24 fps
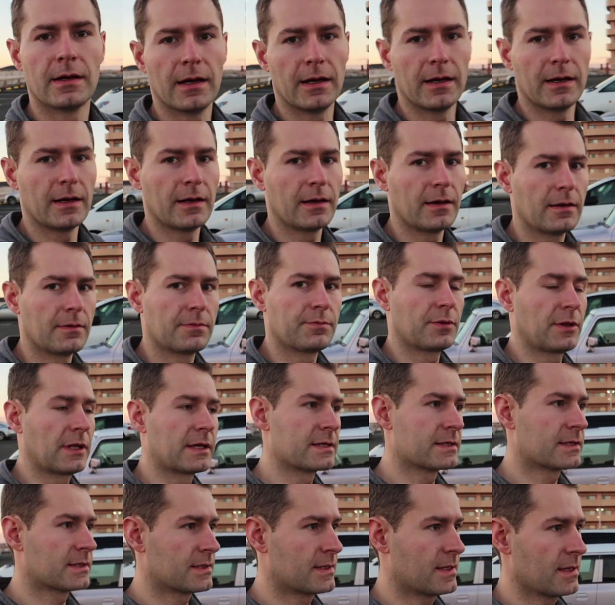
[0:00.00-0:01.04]
a
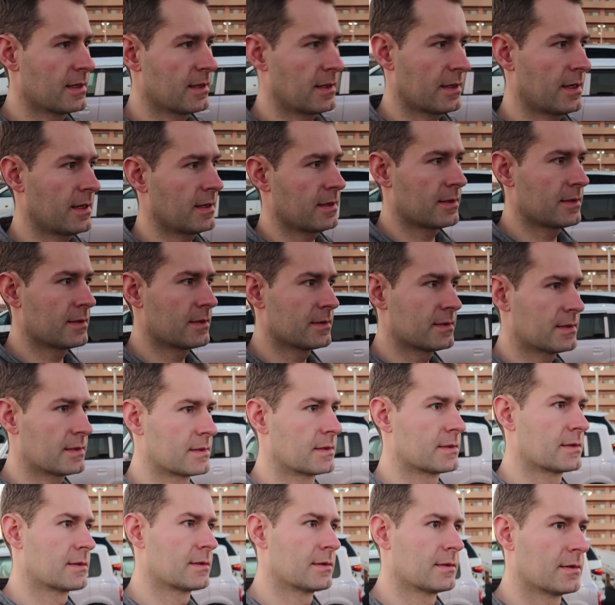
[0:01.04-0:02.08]
place that
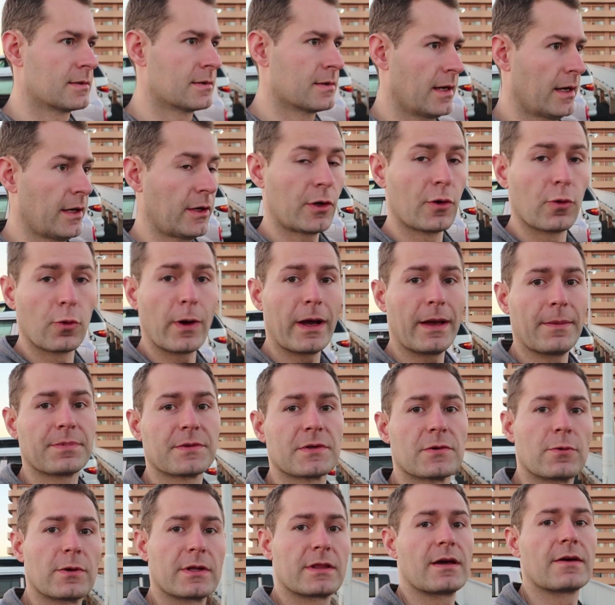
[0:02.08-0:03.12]
is
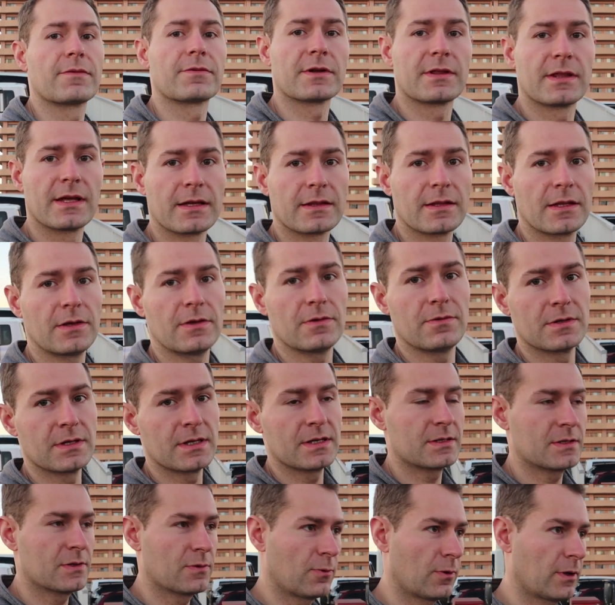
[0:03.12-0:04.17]
equipped with everything that you
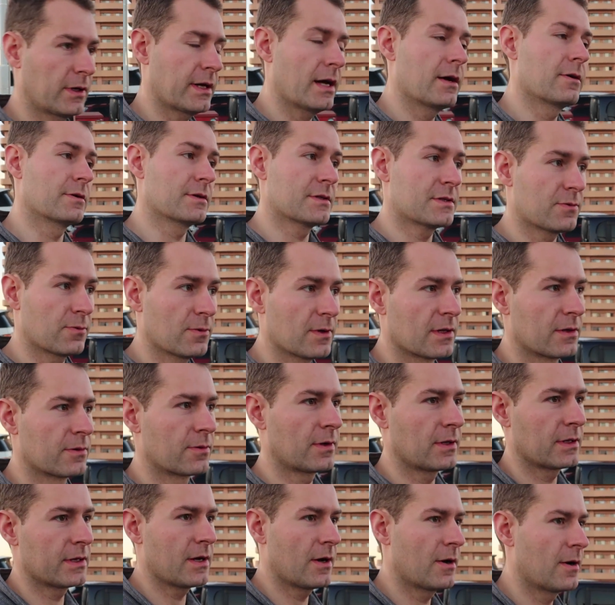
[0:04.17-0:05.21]
need to work out. It's really,
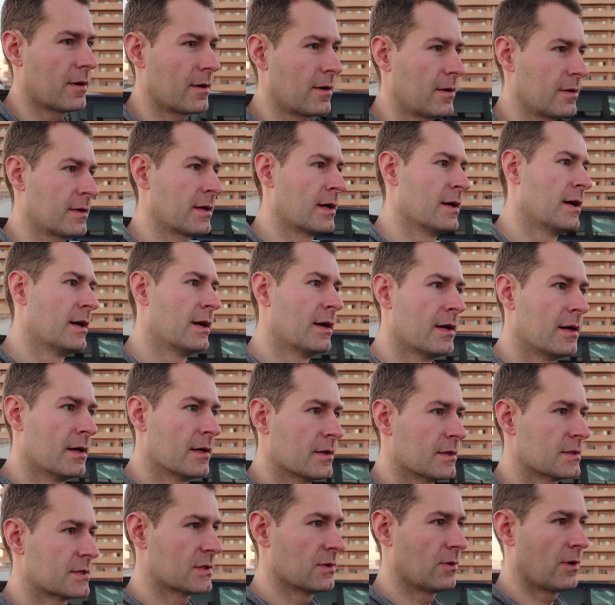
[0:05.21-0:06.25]
really hard.
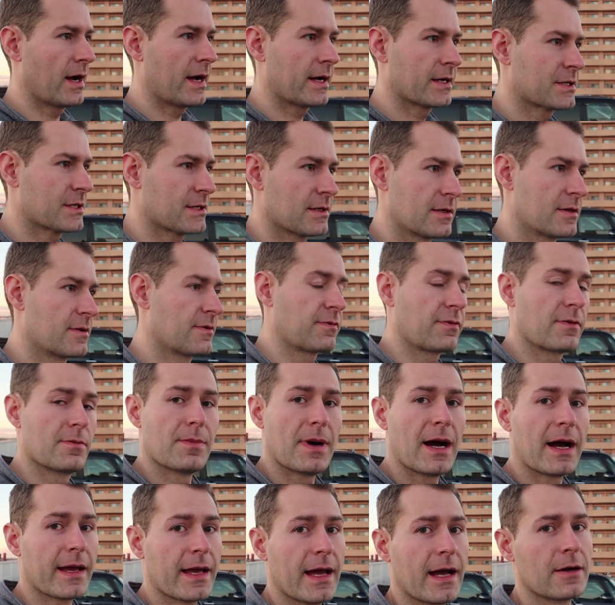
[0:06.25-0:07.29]
So actually from
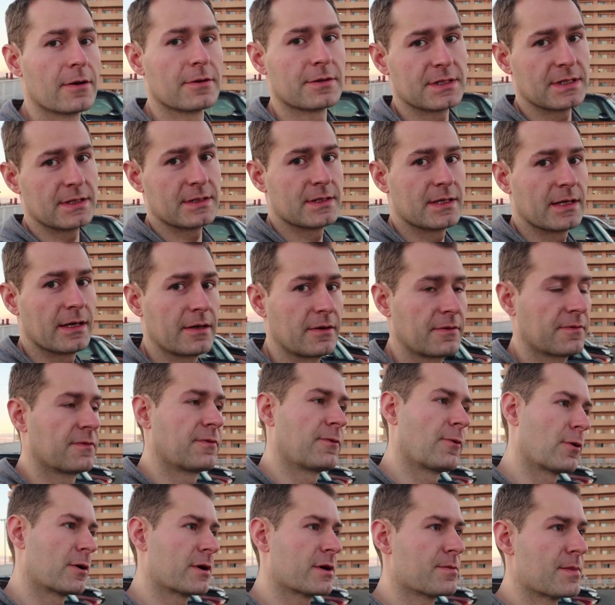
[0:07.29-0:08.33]
my house it's like
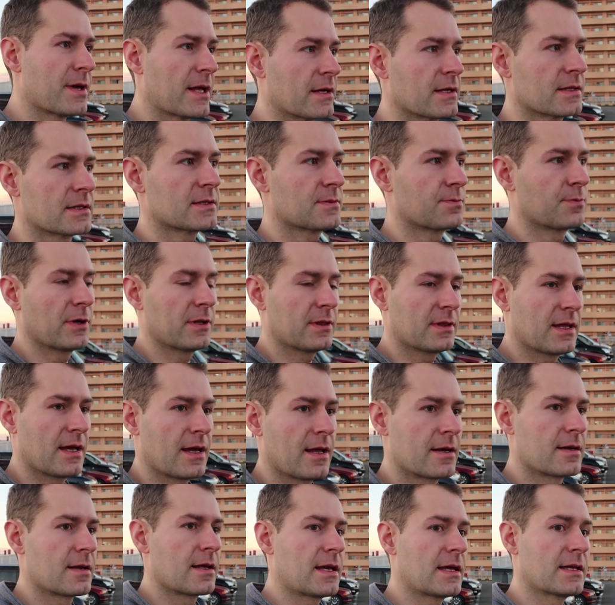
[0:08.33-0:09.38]
40 minutes, but
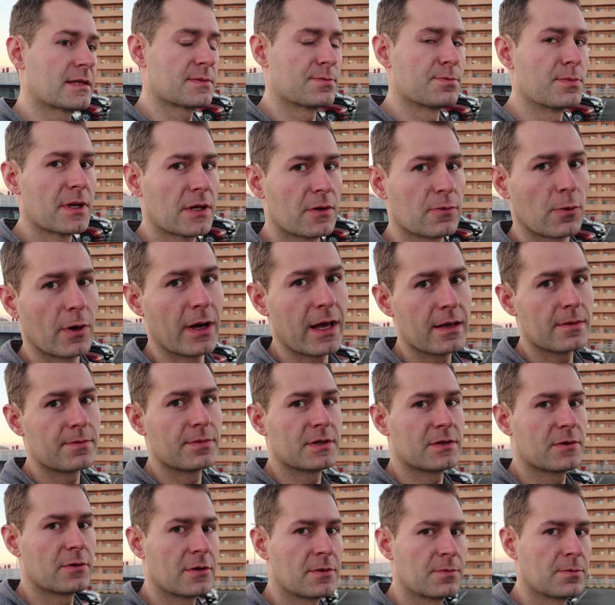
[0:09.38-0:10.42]
then it's midway
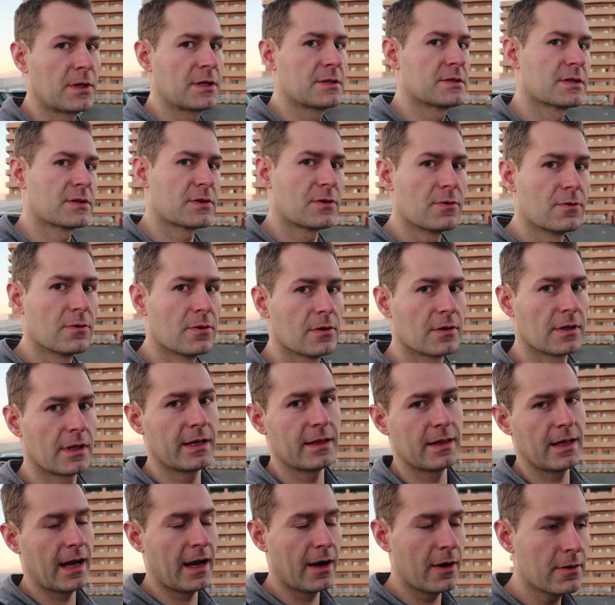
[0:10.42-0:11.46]
between my school
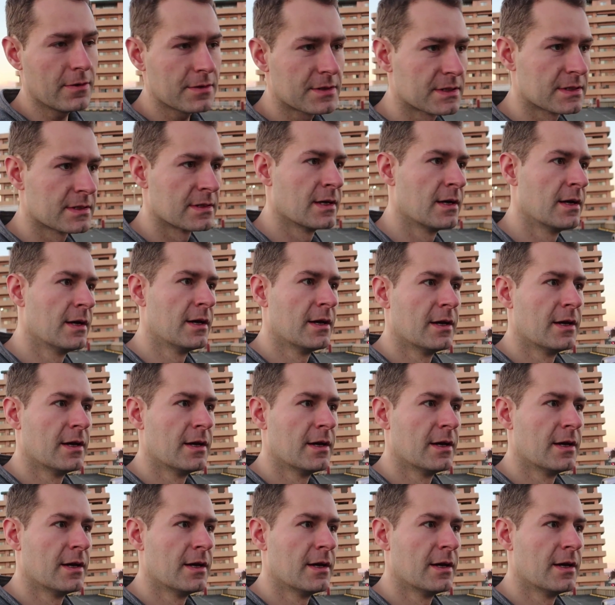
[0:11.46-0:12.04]
and the house.